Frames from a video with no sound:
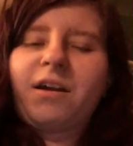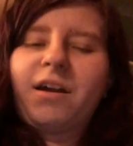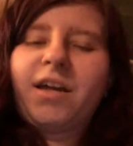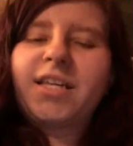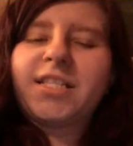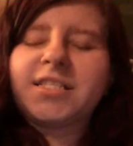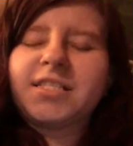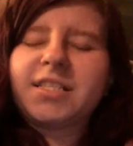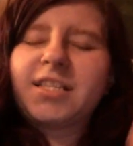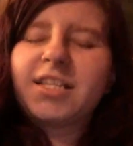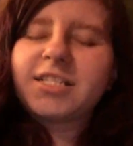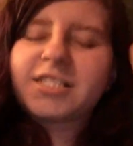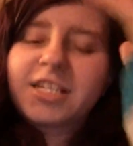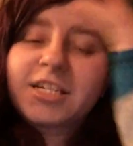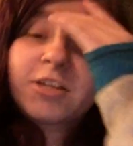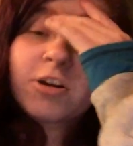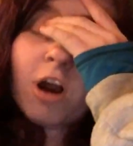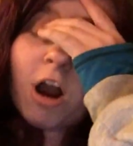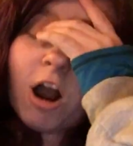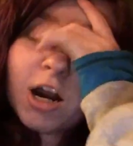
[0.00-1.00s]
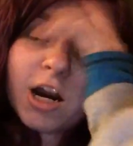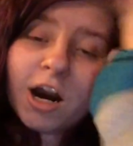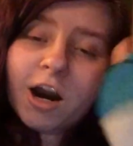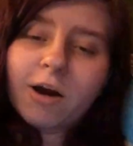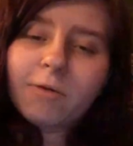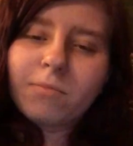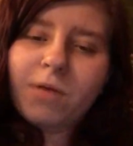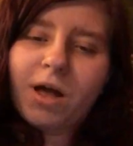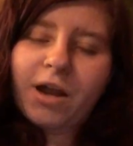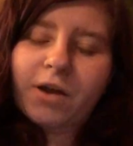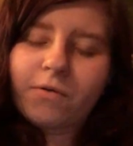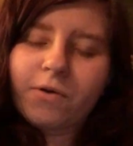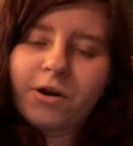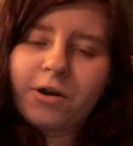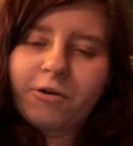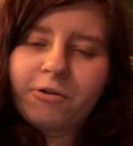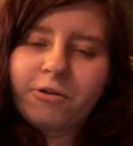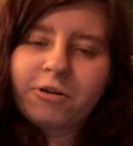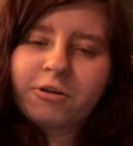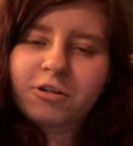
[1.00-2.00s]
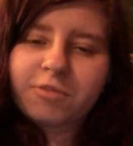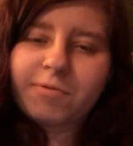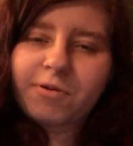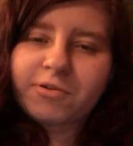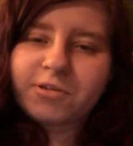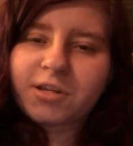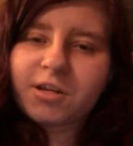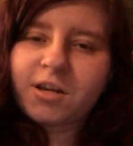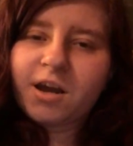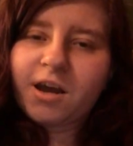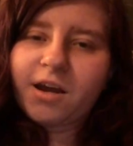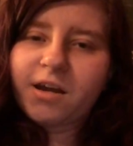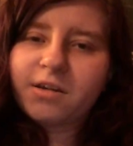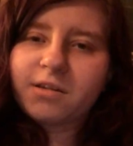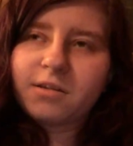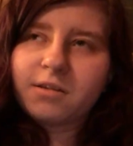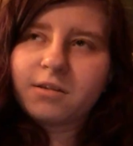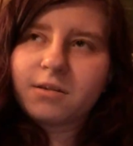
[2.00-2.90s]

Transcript: it's either Hawkeye or Black Widow that are supposed to die.